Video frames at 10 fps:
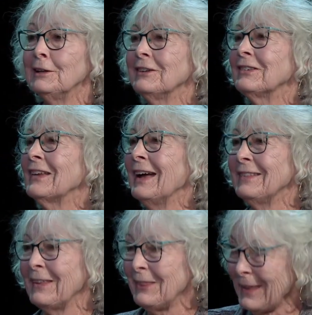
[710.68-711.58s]
decide
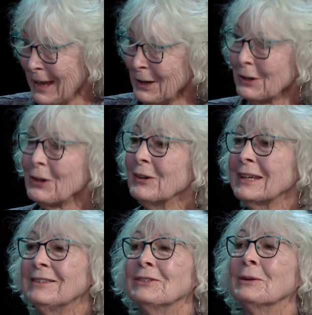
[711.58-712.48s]
that they are
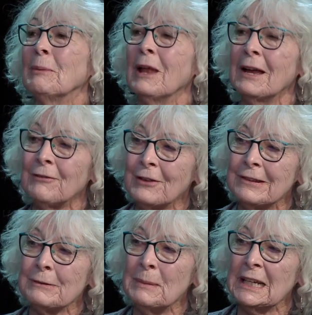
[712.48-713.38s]
going to apply for
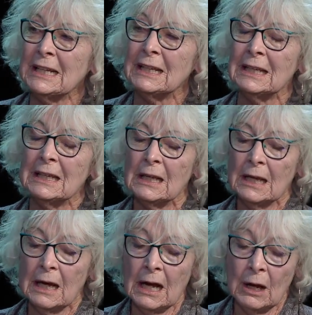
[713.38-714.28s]
this money.
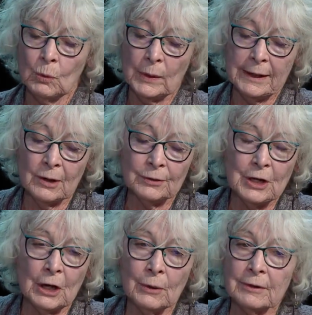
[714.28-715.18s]
Uh, we don't
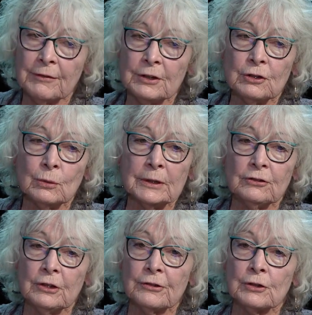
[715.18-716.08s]
know if the
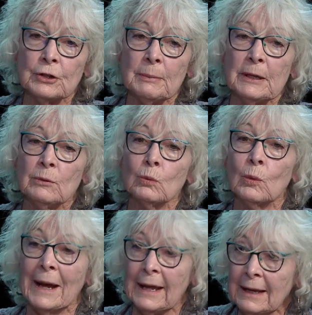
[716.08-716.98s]
tuition is going to be
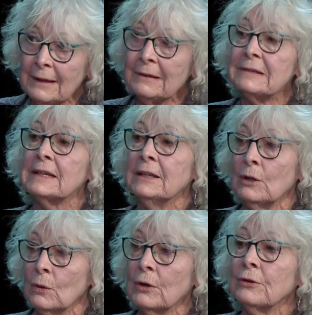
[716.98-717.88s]
raised in
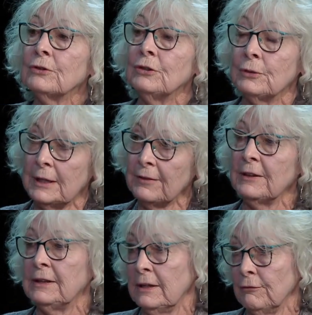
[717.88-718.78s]
order to get the
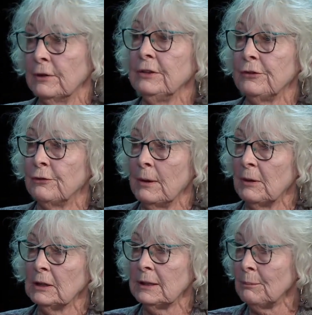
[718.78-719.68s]
difference from
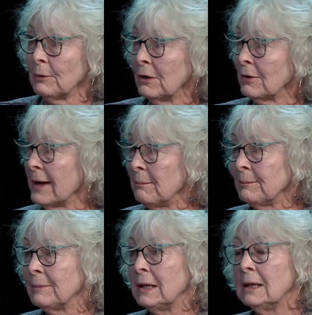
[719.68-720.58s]
the LEAP program.
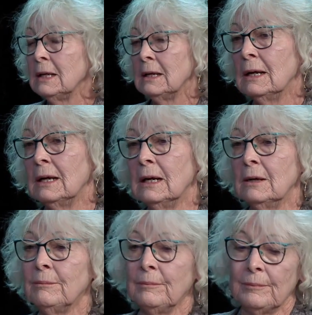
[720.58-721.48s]
Mm-hmm.
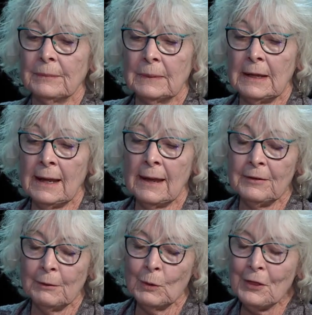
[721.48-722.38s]
Um,
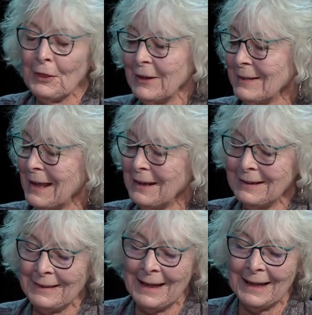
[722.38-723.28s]
and the one thing that,
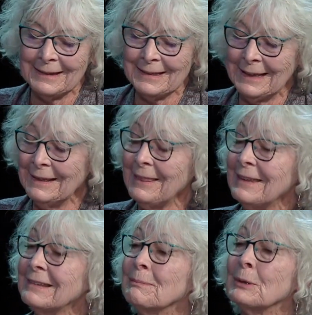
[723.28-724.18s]
that in
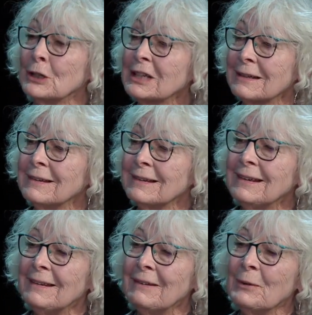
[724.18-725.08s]
this book,
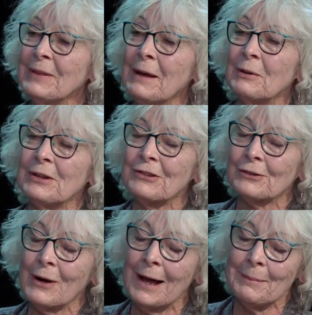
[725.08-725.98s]
when they were
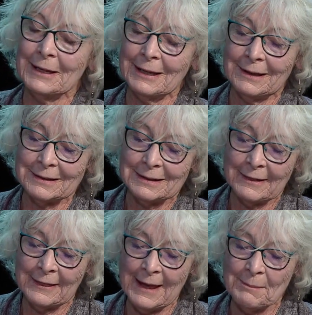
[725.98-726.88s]
describing it,
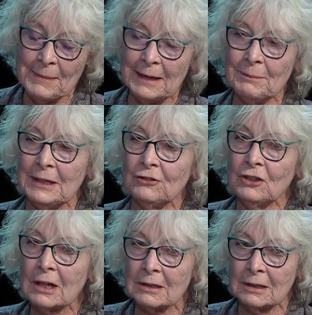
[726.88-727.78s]
that made me
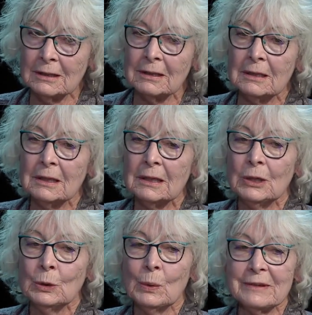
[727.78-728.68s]
chuckle
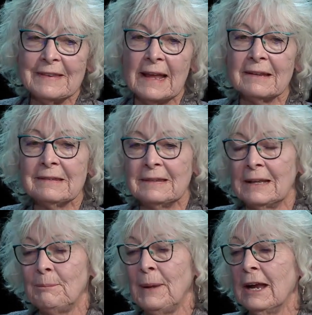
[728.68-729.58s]
was that it
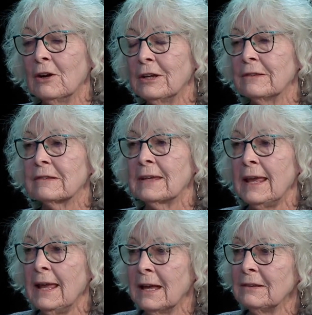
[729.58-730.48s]
said parents
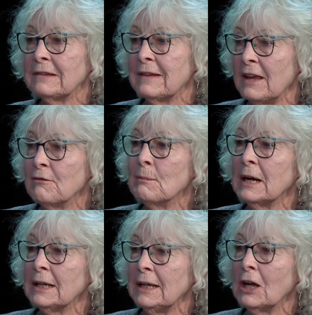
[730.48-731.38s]
can save
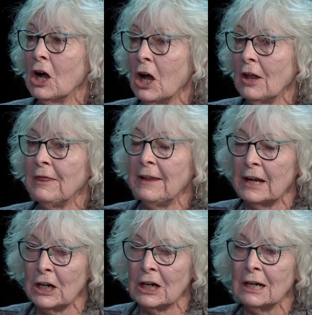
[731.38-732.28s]
money on
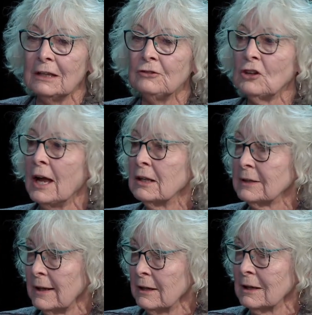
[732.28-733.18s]
their child
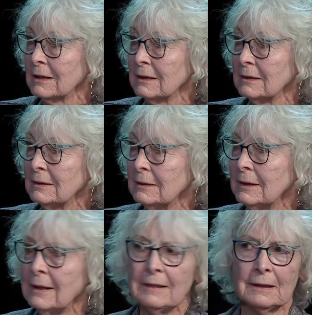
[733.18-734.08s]
care.
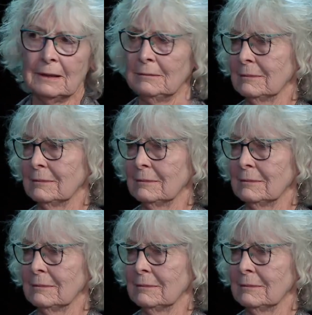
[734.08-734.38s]
And I thought,